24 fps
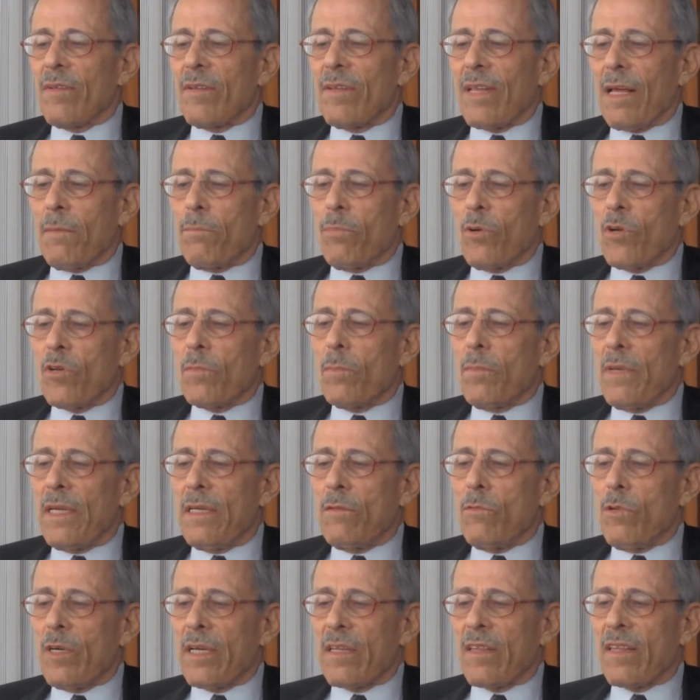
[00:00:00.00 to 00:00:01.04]
they put
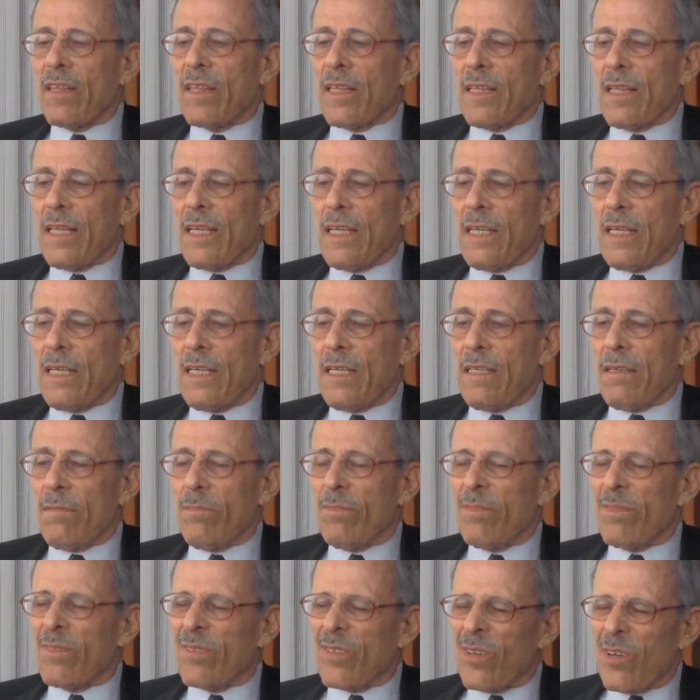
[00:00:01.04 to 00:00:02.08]
me with the
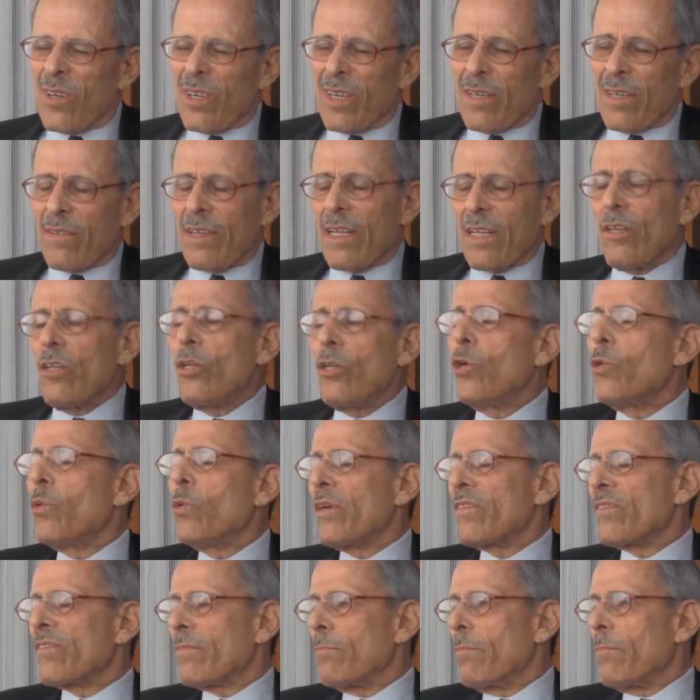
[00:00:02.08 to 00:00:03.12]
sort of the
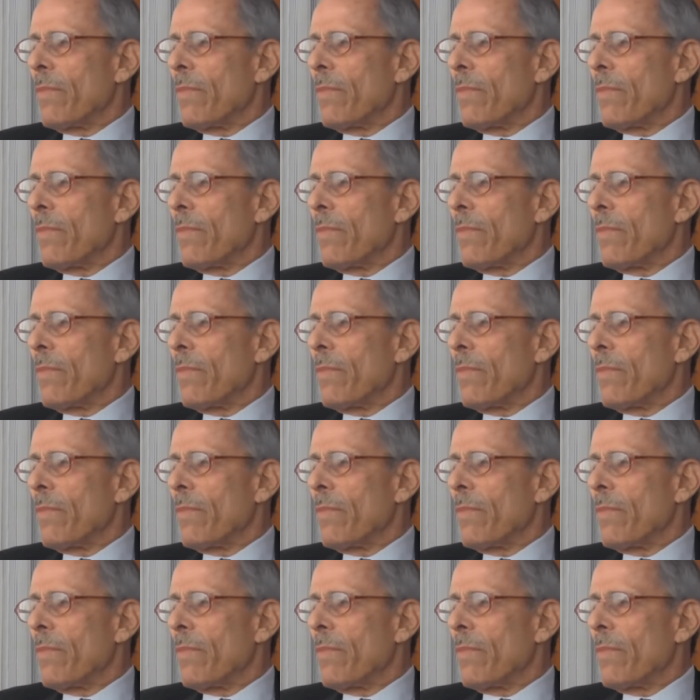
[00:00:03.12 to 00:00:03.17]
newest